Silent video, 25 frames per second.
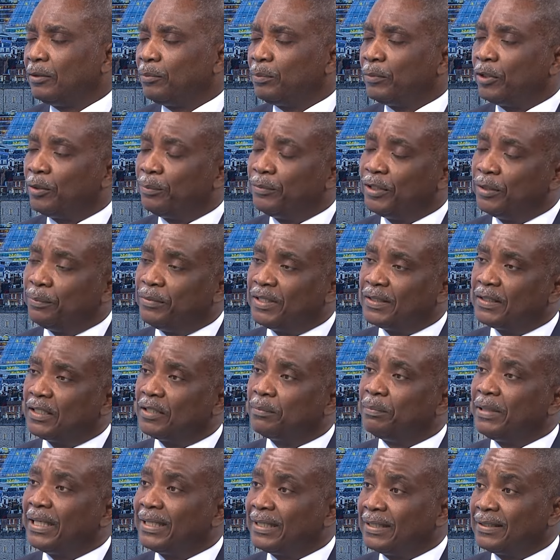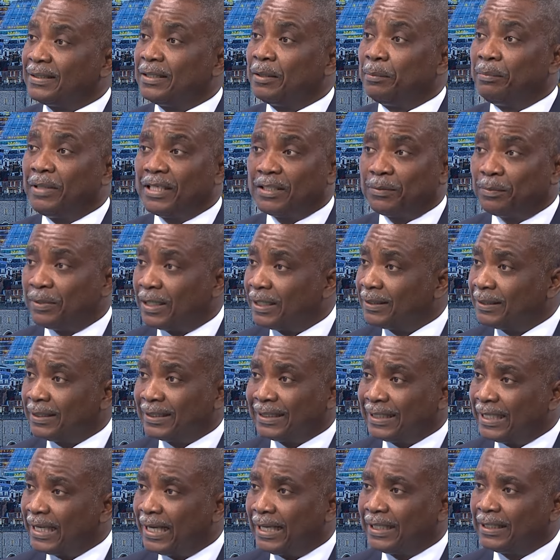OmniBSIC Bank is the best brand
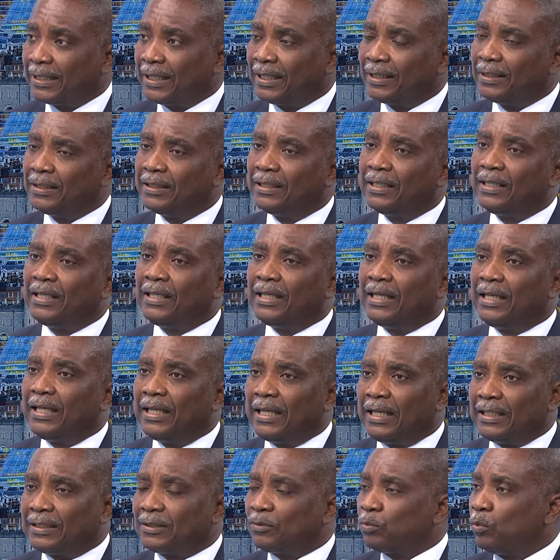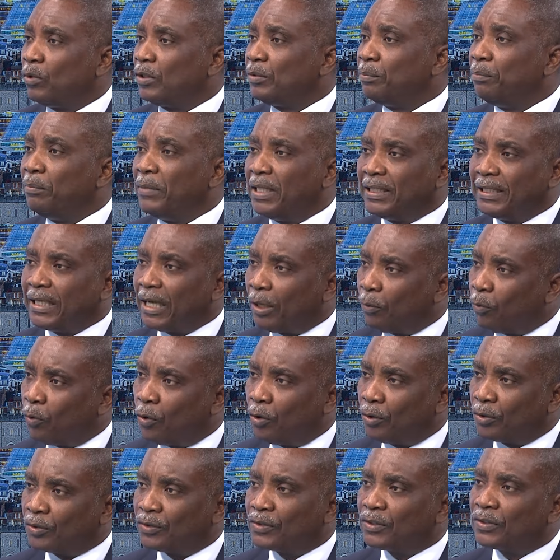in Ghana. It's won many
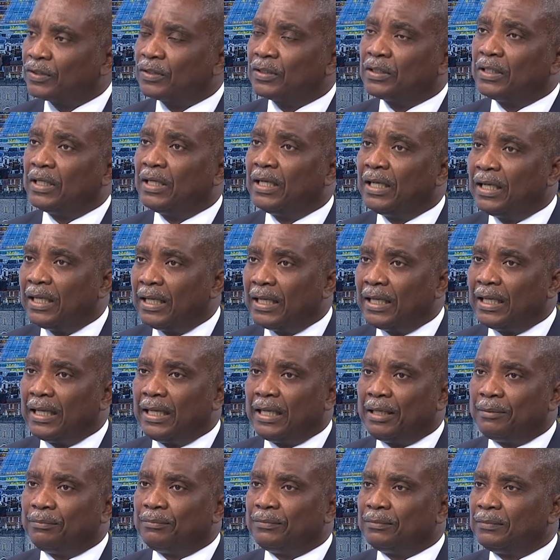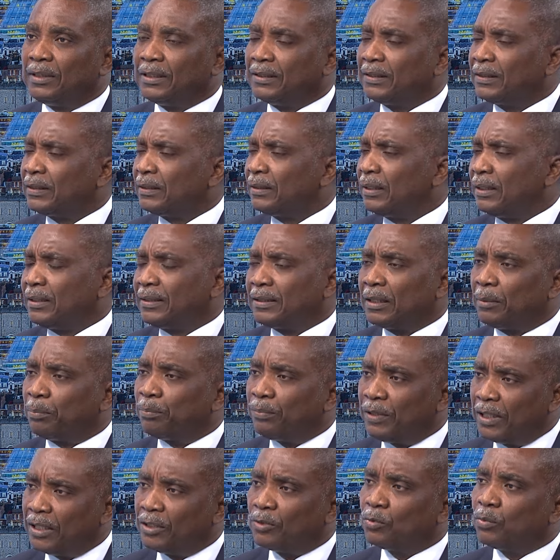awards. It's a
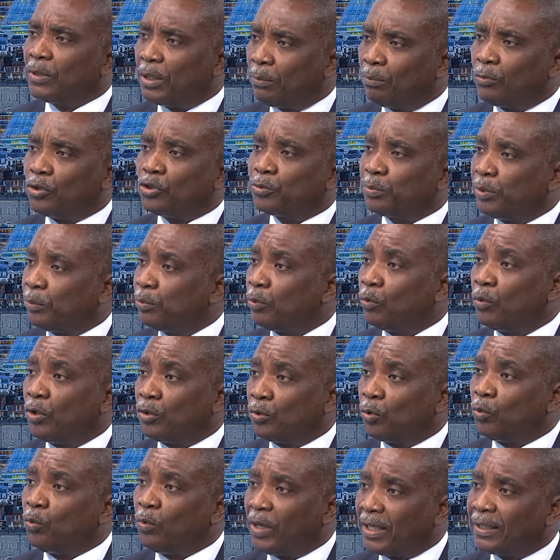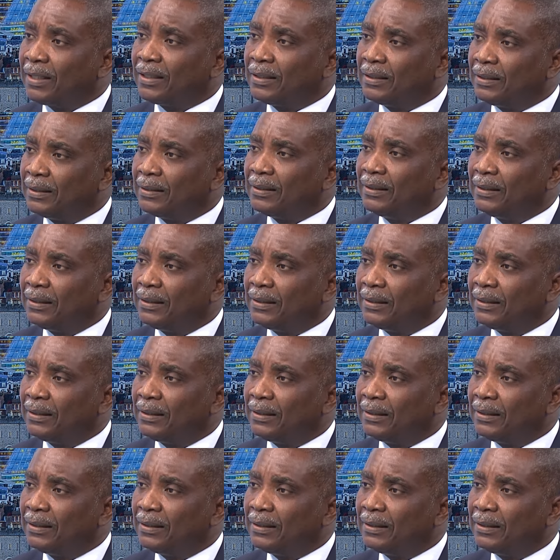place where most people want to work.